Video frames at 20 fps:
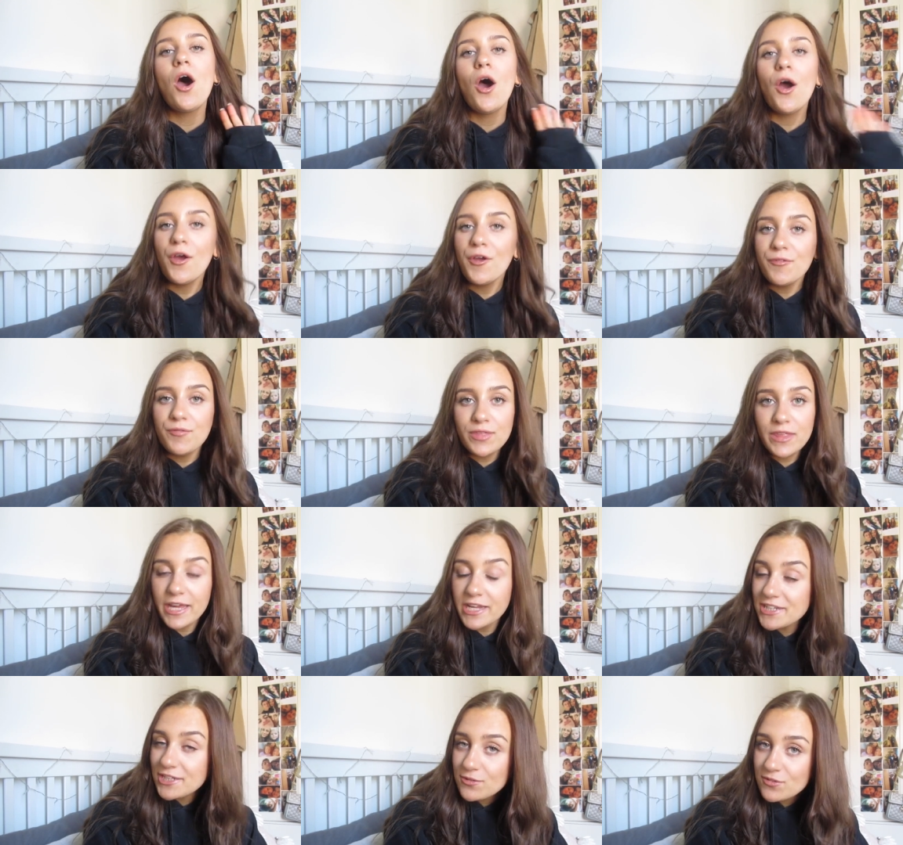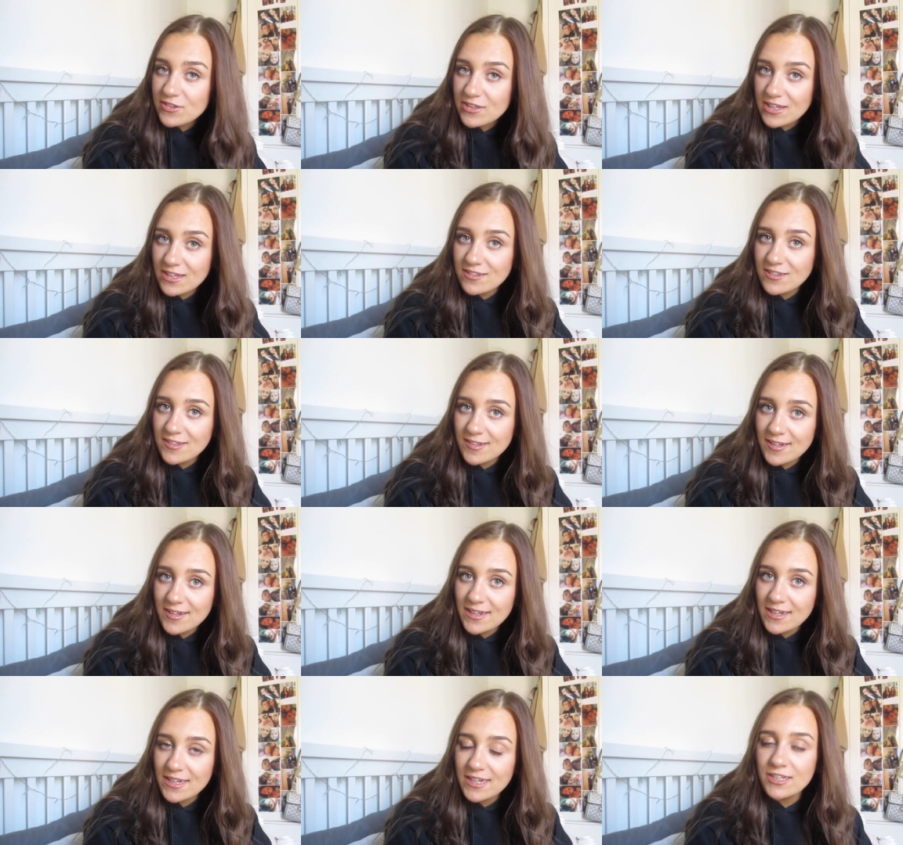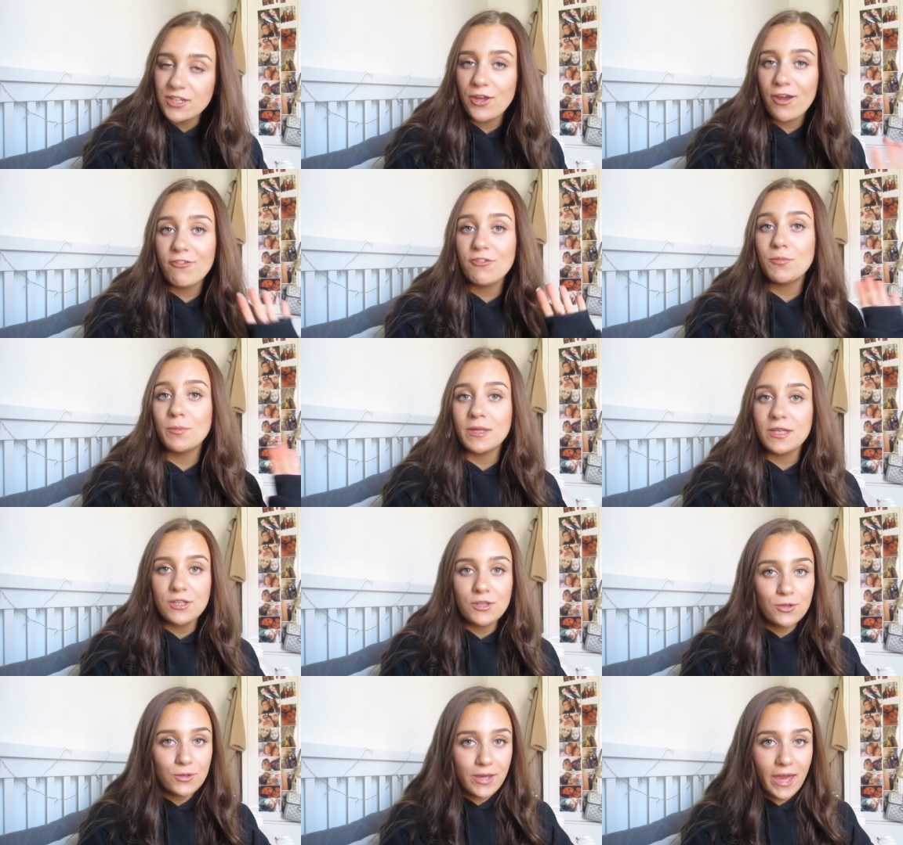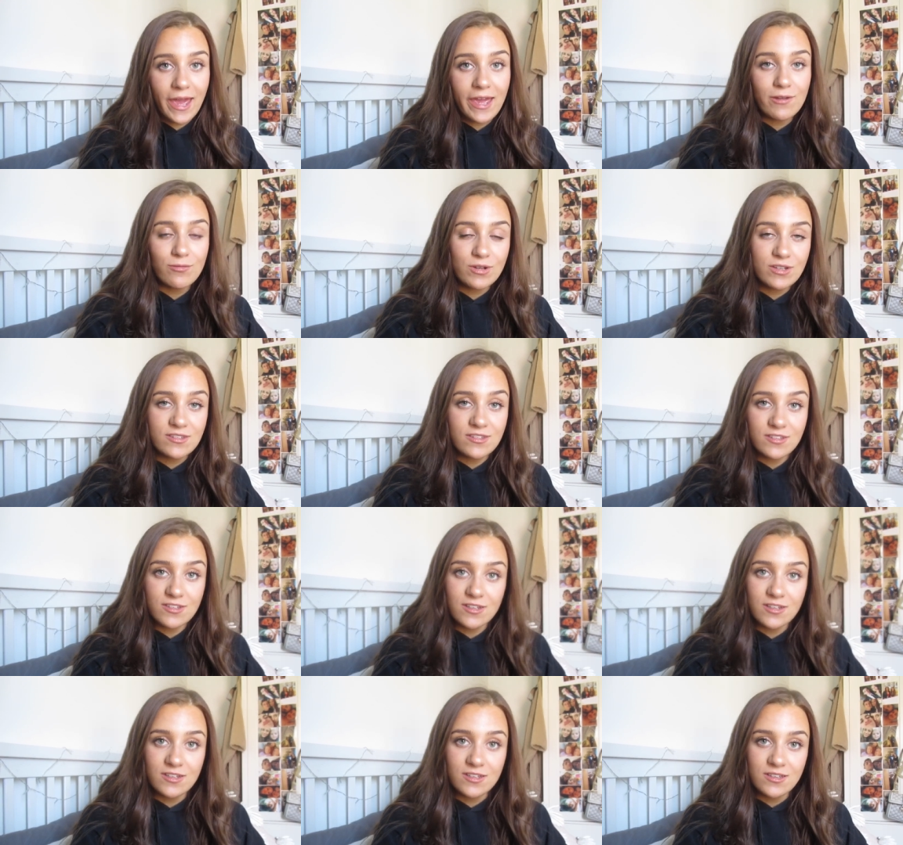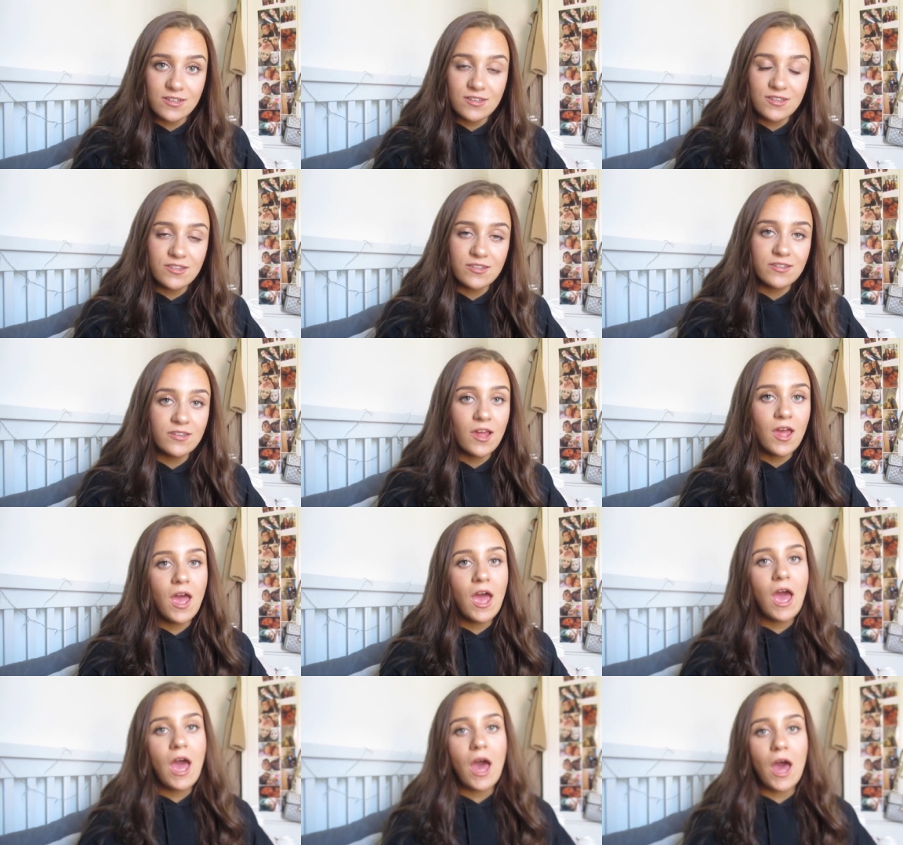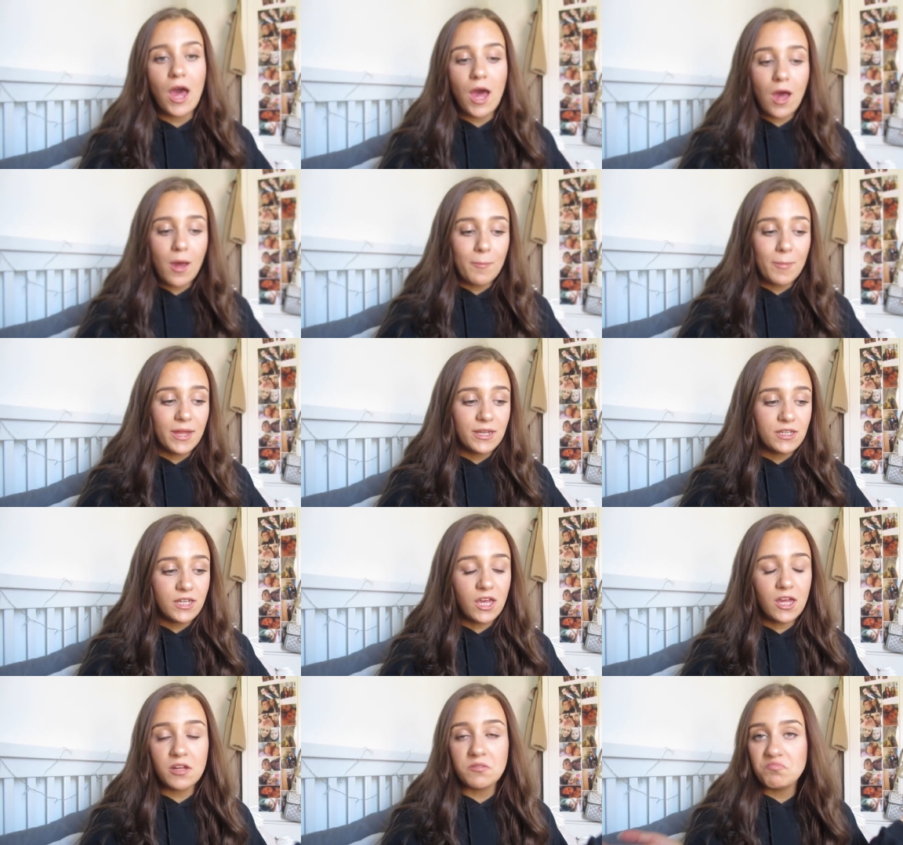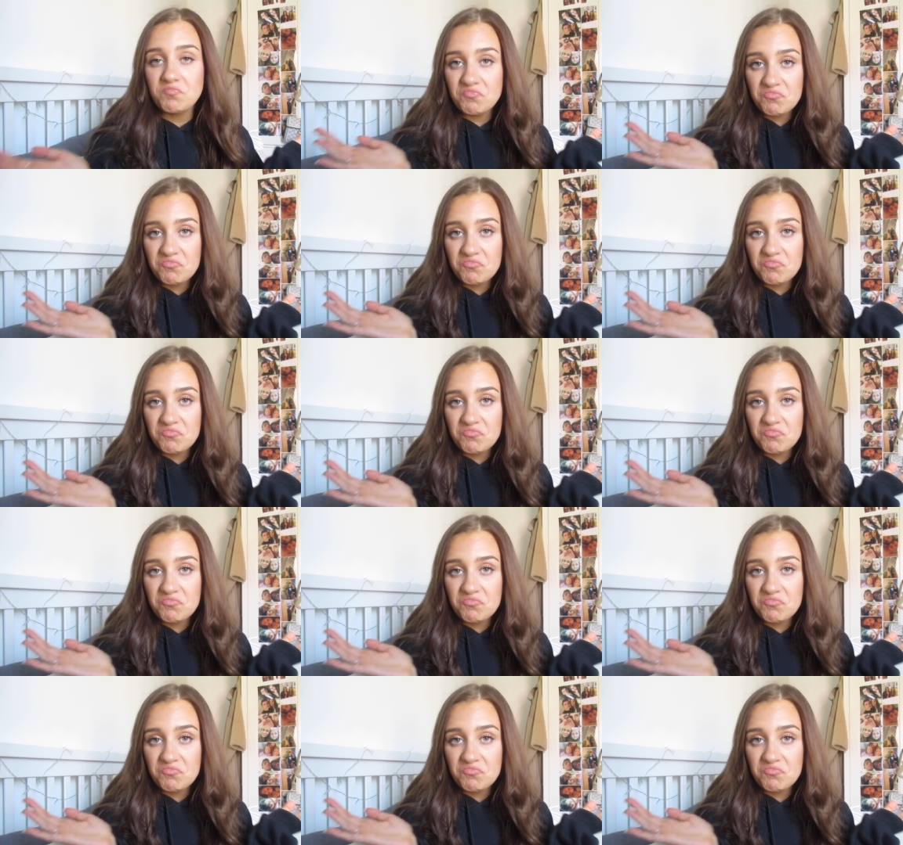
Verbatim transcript: over the age of 16, you have to be UK residents, um, and yeah,